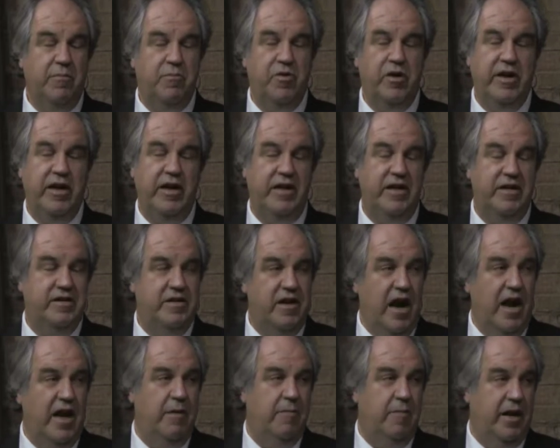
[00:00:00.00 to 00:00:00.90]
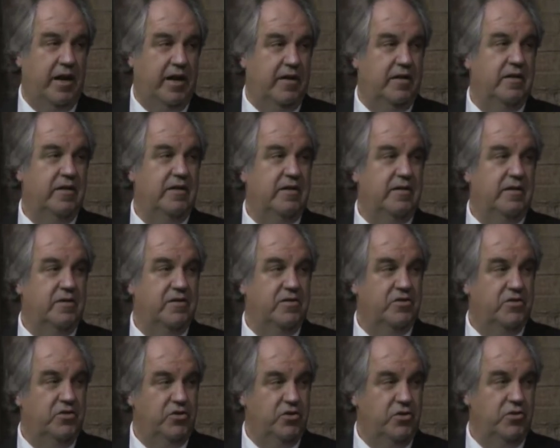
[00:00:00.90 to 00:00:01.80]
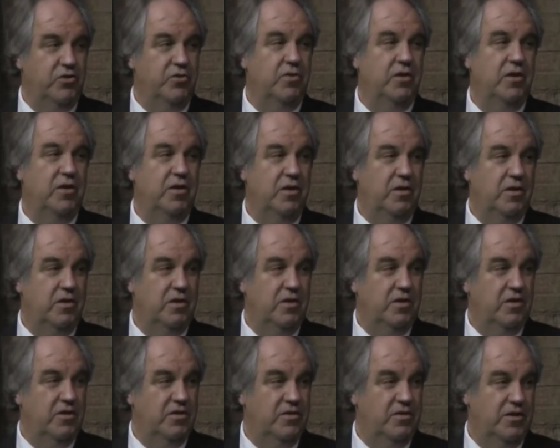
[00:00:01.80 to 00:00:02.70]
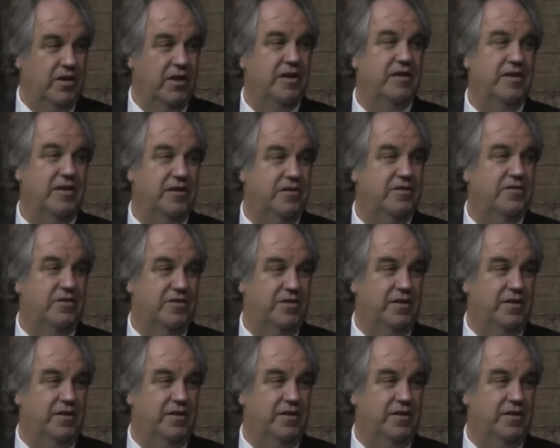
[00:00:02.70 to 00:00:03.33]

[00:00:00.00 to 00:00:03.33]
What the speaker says: bring in dynamite to dig the